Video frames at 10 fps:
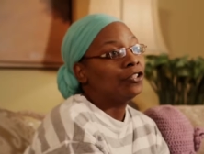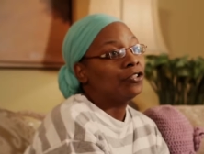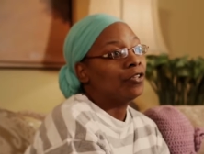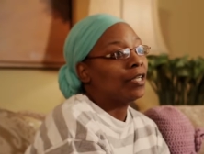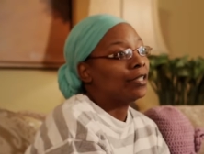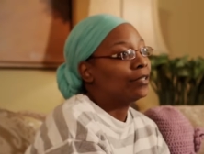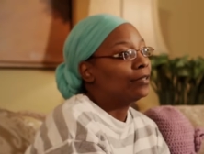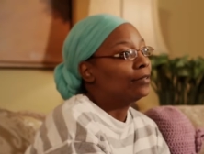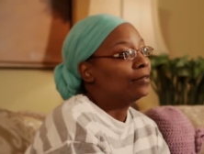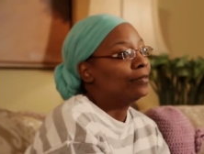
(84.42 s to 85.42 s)

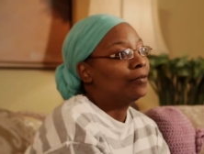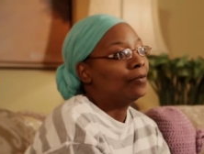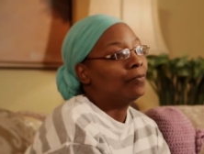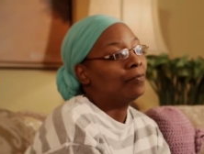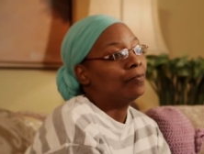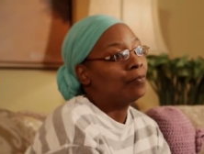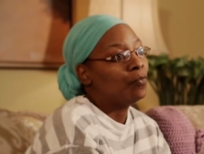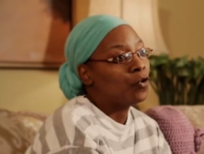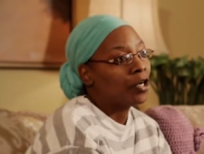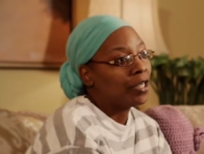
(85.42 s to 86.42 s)
stress,
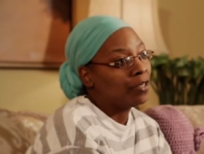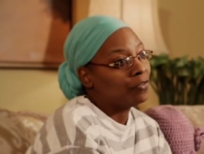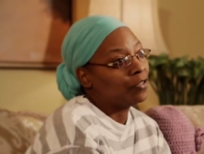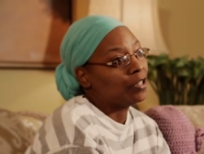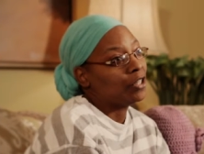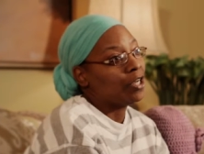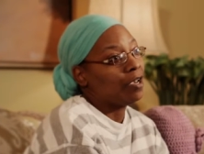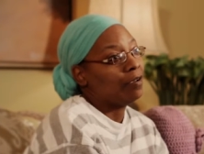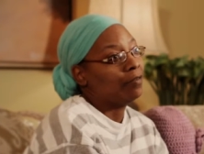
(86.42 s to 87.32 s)
more care for the child.